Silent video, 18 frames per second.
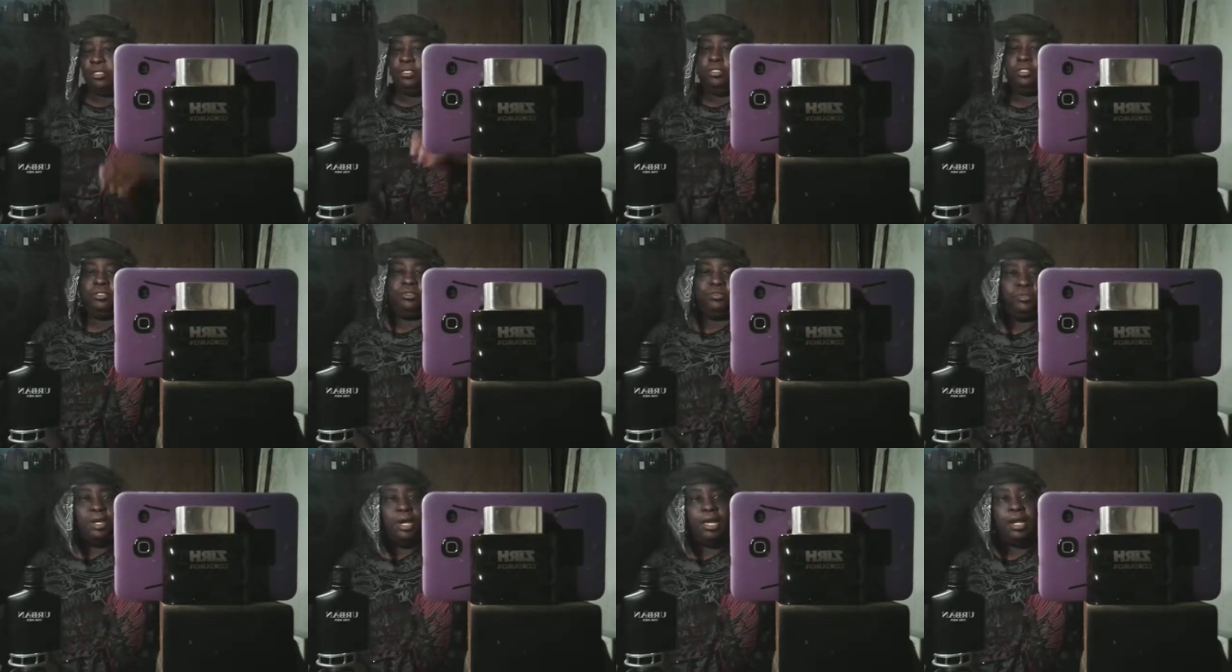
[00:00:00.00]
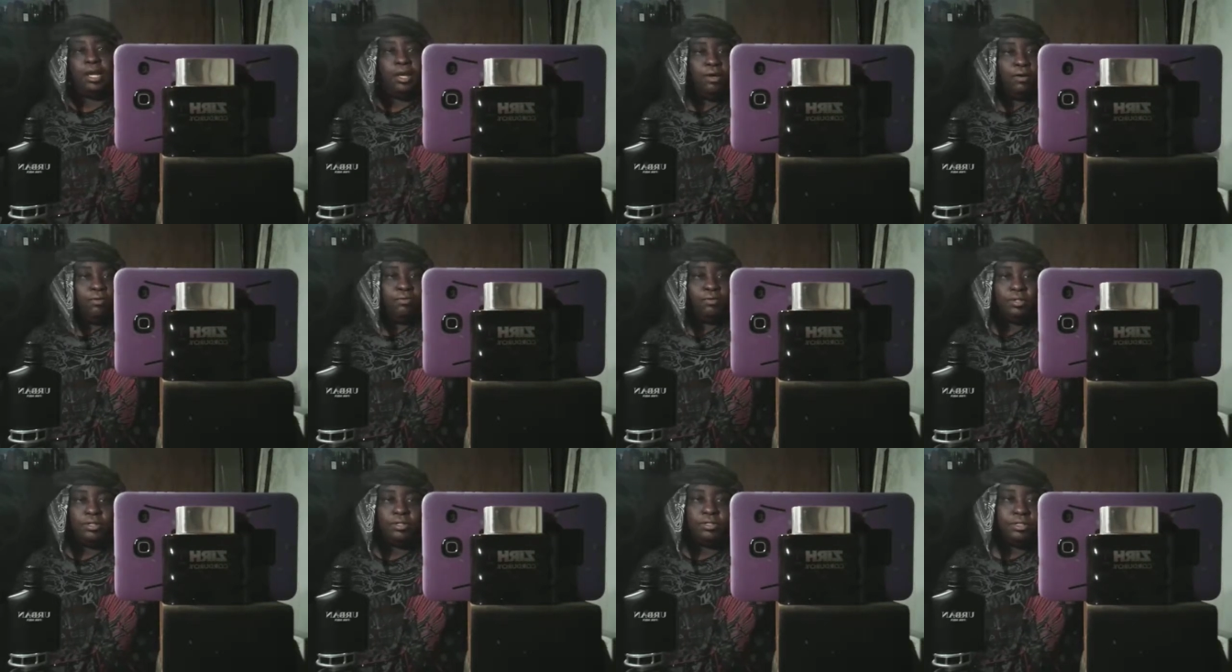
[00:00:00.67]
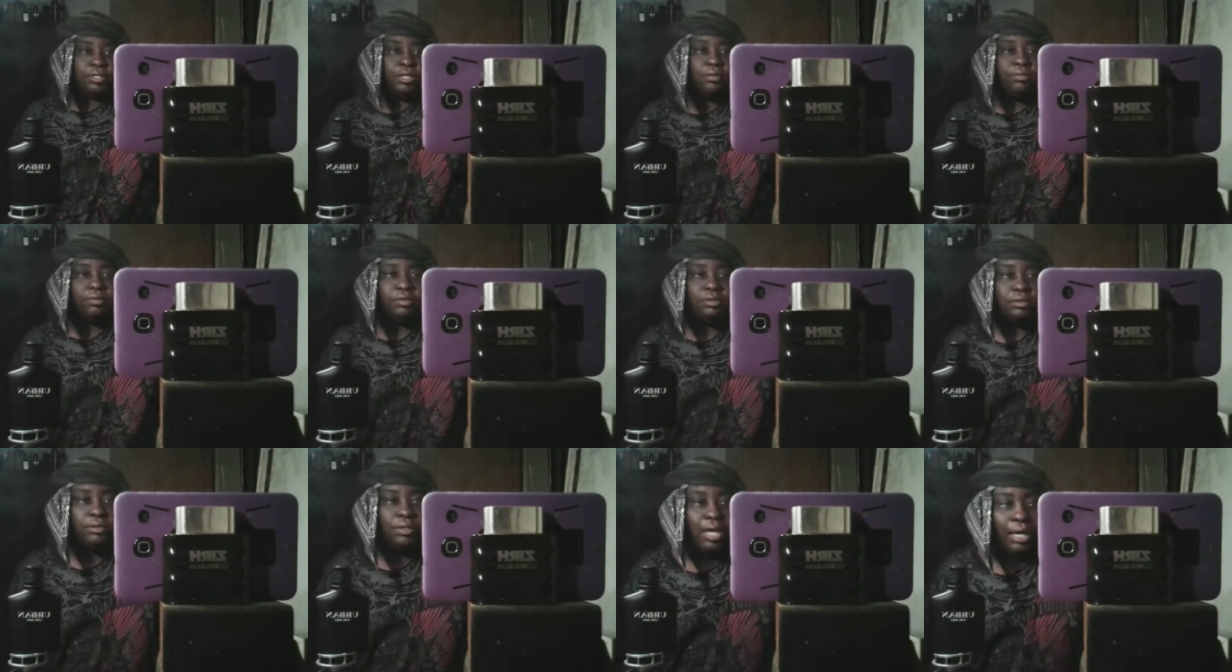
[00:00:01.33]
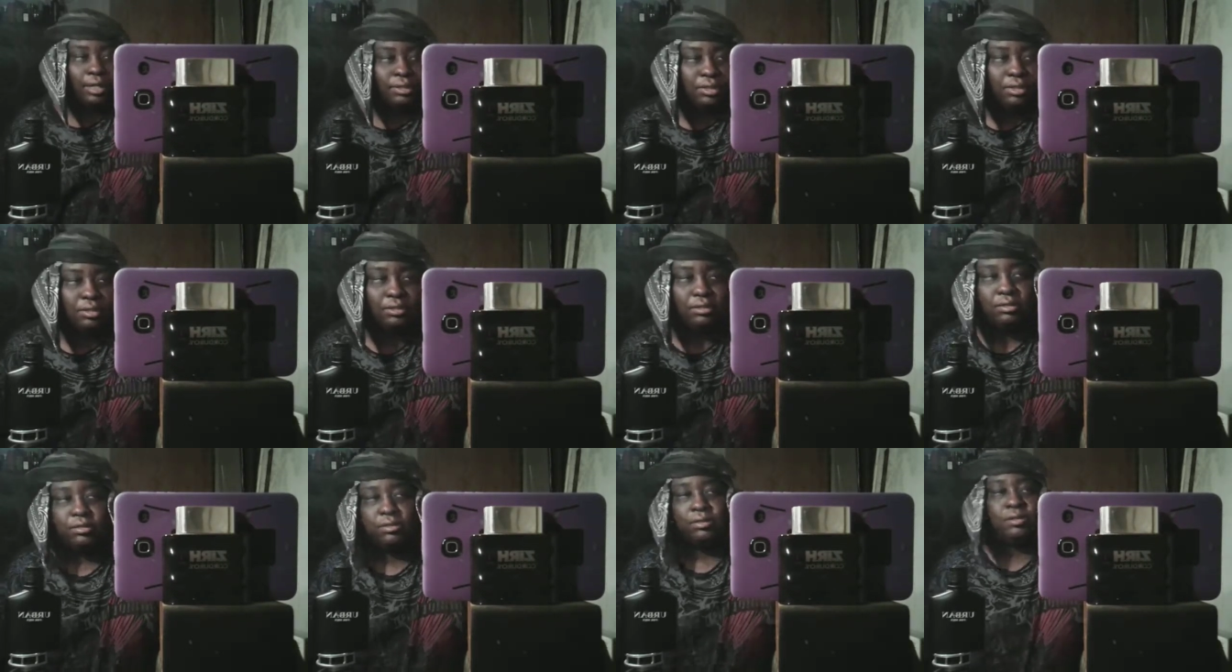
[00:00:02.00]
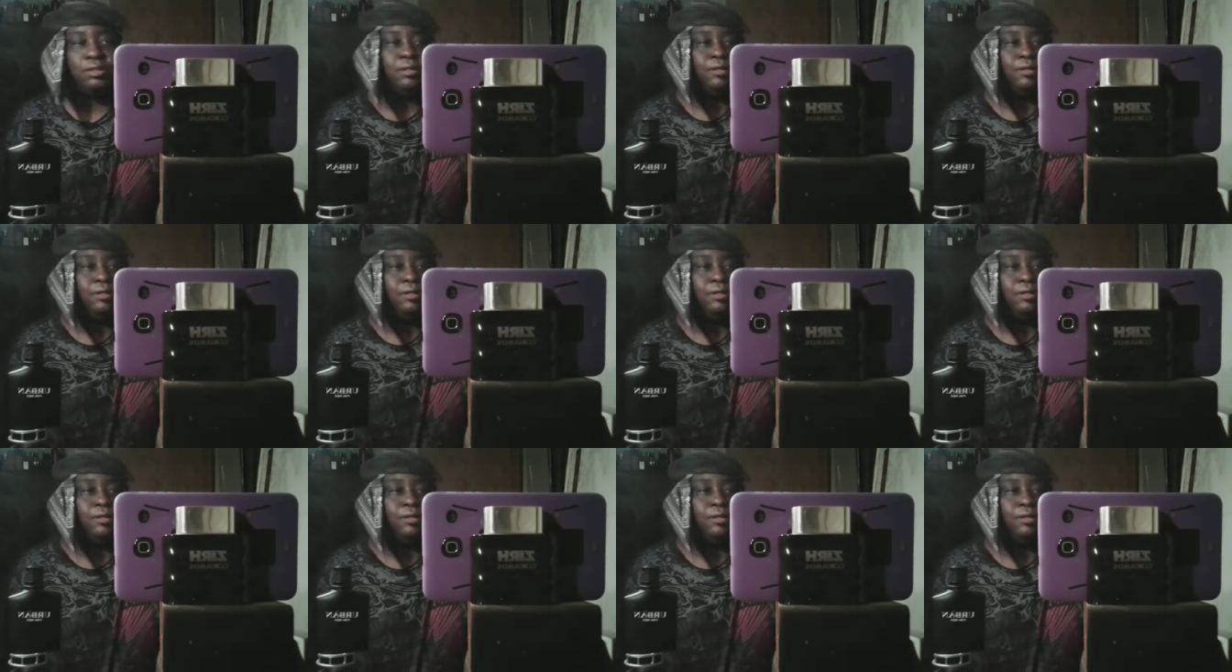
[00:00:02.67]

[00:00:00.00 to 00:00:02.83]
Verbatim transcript: a the dry down version of it after it's